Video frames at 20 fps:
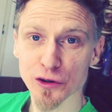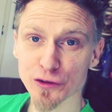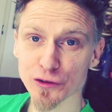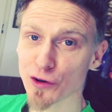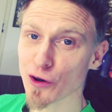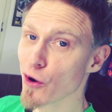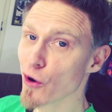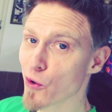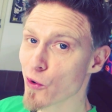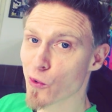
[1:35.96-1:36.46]

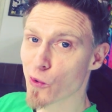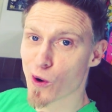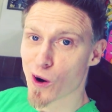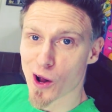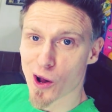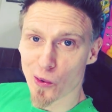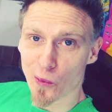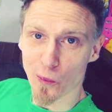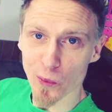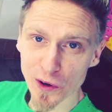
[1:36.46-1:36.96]
So,
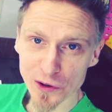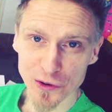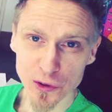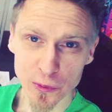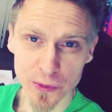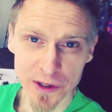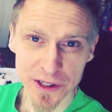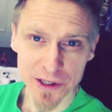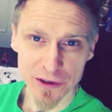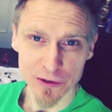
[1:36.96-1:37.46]
what
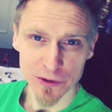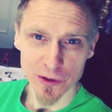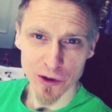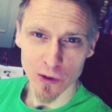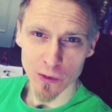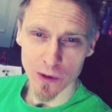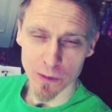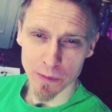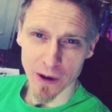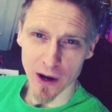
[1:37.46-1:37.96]
do we need to
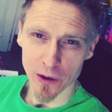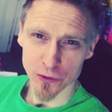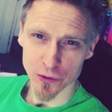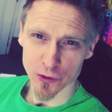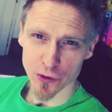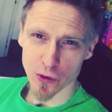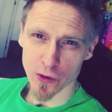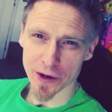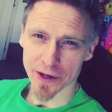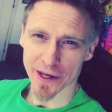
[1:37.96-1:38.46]
know
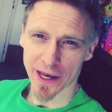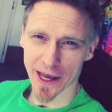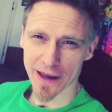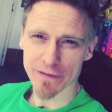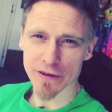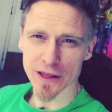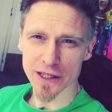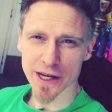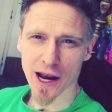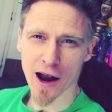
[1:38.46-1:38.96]
about drawing
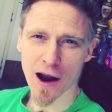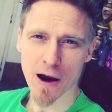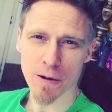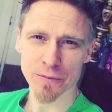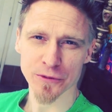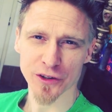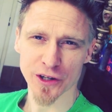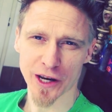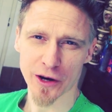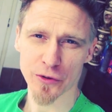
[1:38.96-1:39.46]
heavily
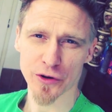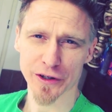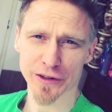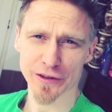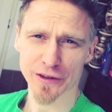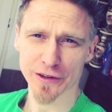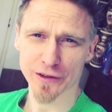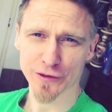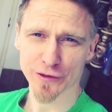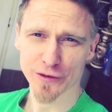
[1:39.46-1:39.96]
armed
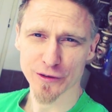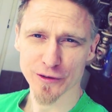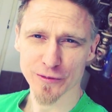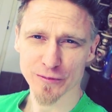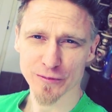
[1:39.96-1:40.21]
characters?